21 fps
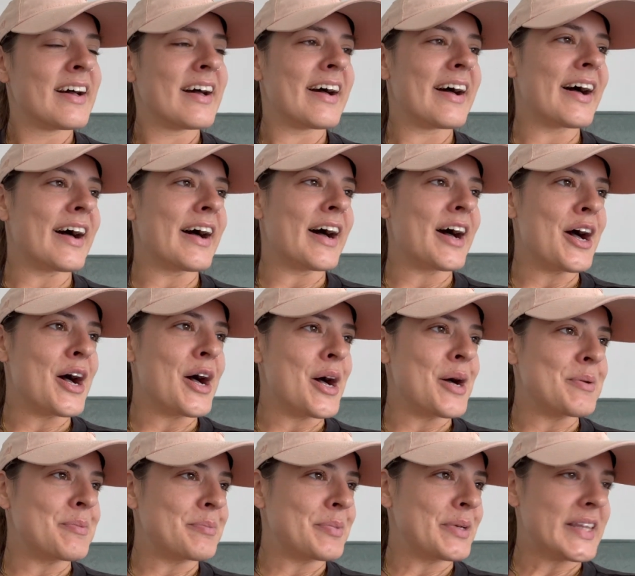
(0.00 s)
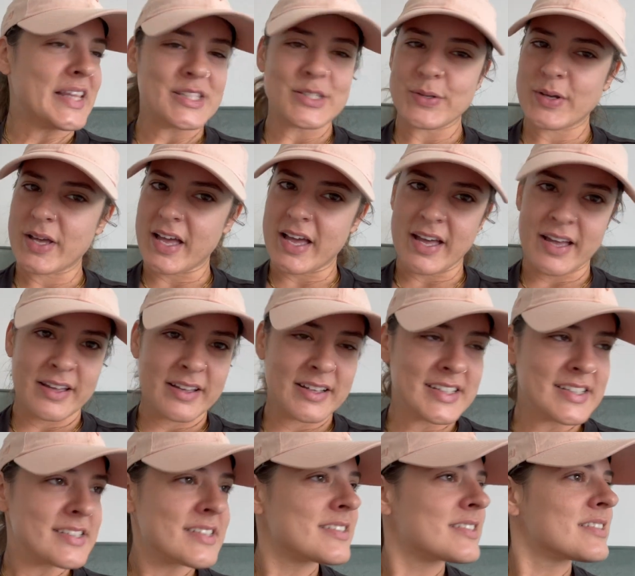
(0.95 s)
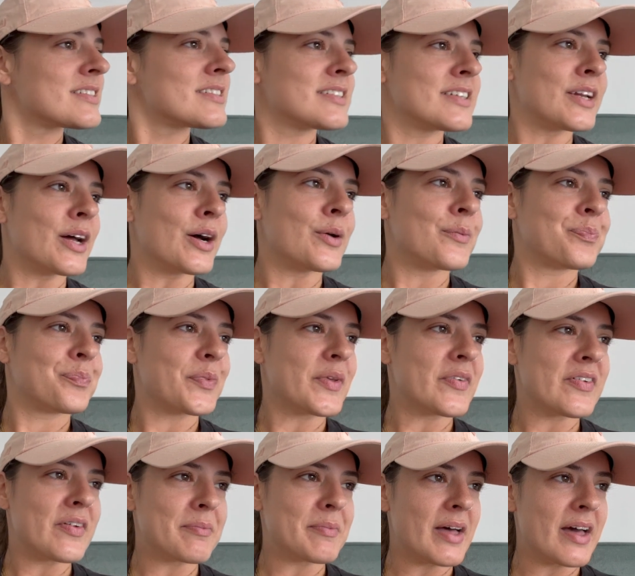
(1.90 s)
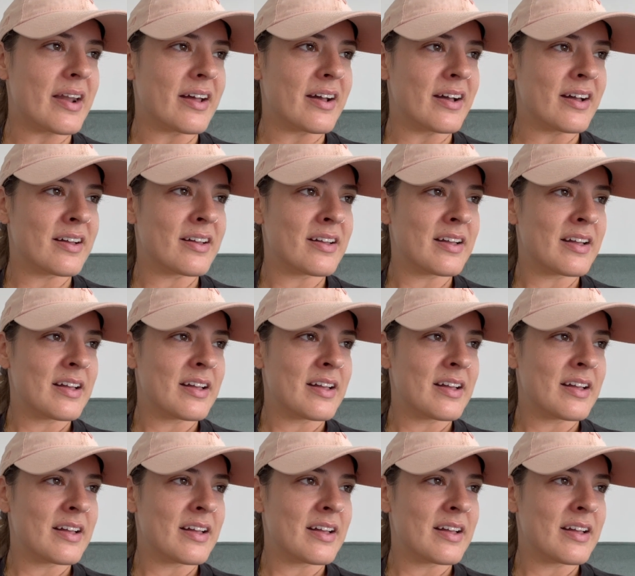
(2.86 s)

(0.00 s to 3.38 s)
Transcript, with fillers: um, but that's okay because you know if I'm not a